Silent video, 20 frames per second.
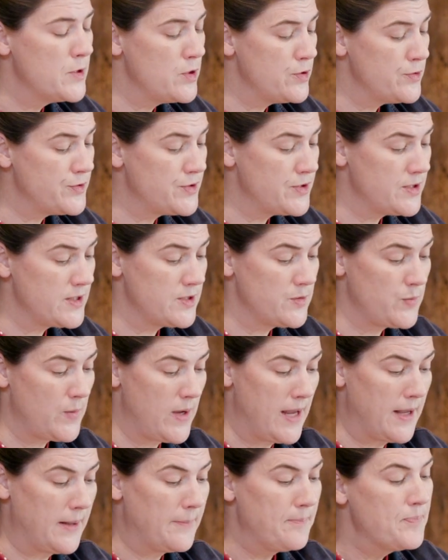used this
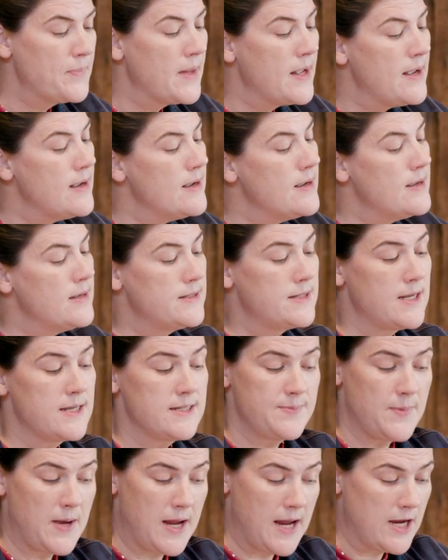week.
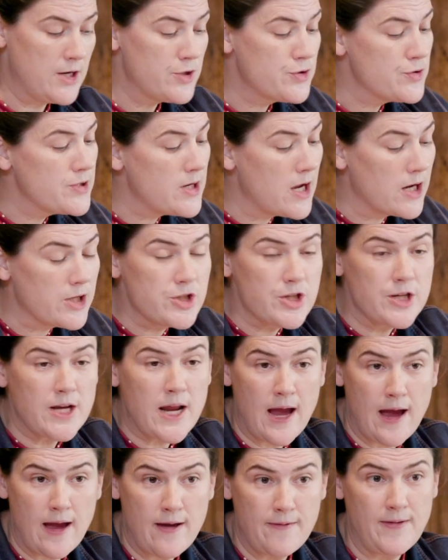Does my introduction
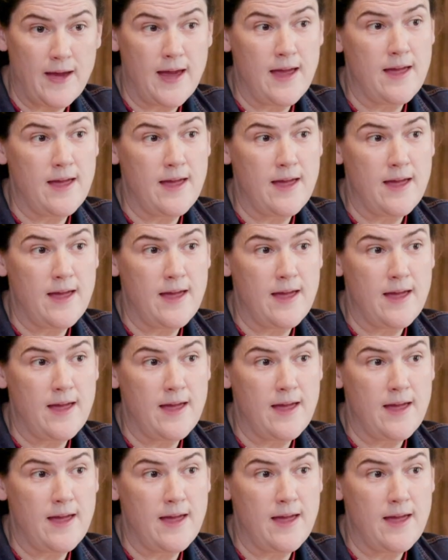have